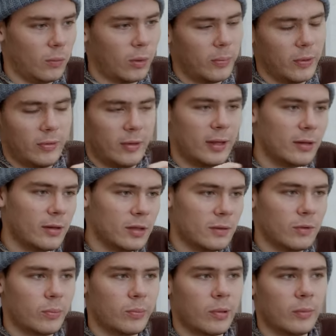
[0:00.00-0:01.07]
percentage
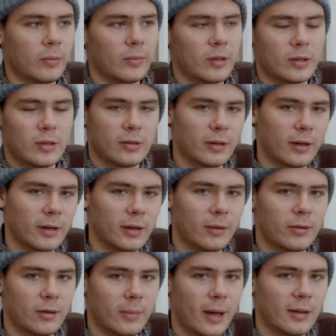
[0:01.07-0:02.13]
of your problems are just
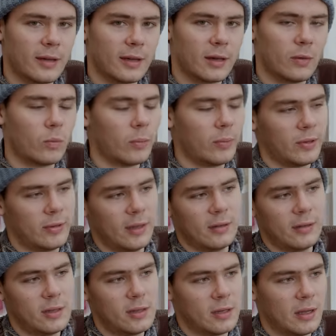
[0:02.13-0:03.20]
psychosomatic and what
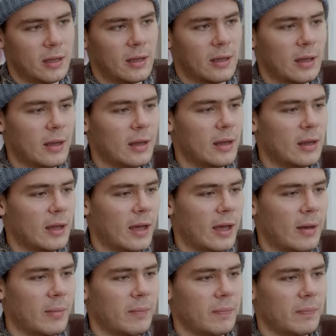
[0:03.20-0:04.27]
percentage are,
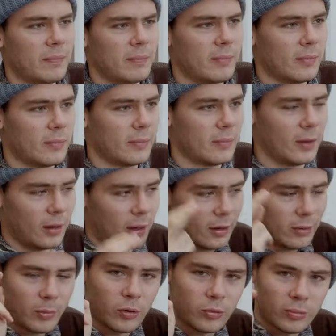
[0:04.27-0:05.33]
I
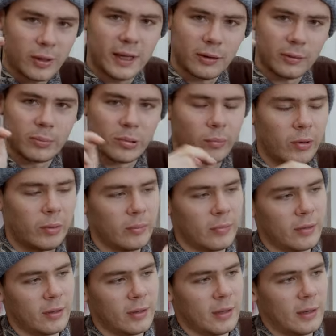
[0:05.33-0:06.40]
suppose, real problems.